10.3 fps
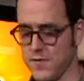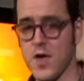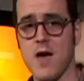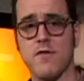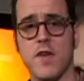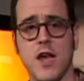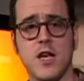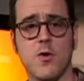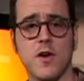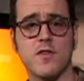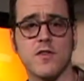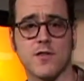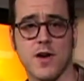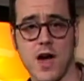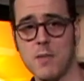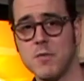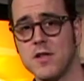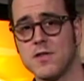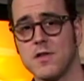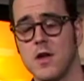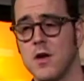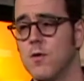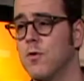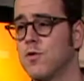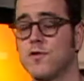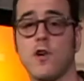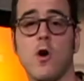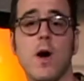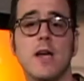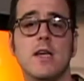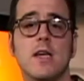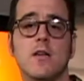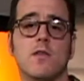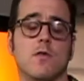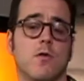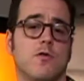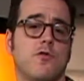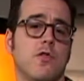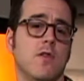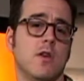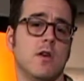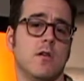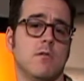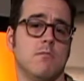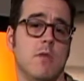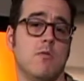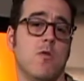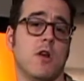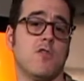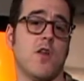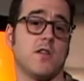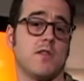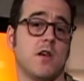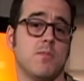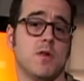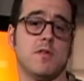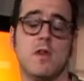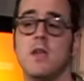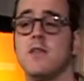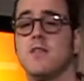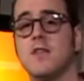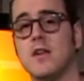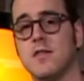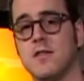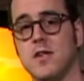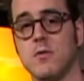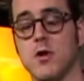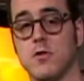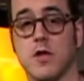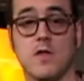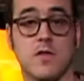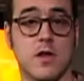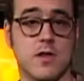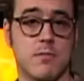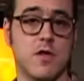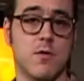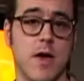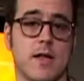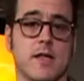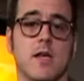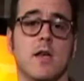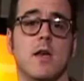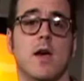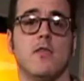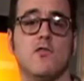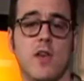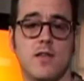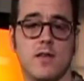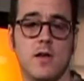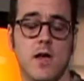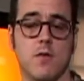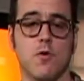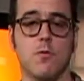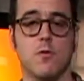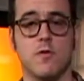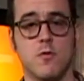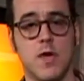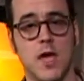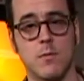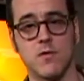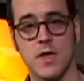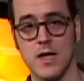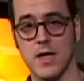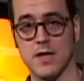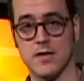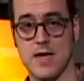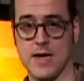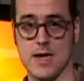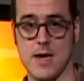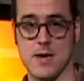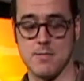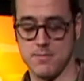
you have any questions or comments or show ideas or trivia, maybe you want to try to stump us, send us an email. You can send it to me directly at jason@robotubegames.com.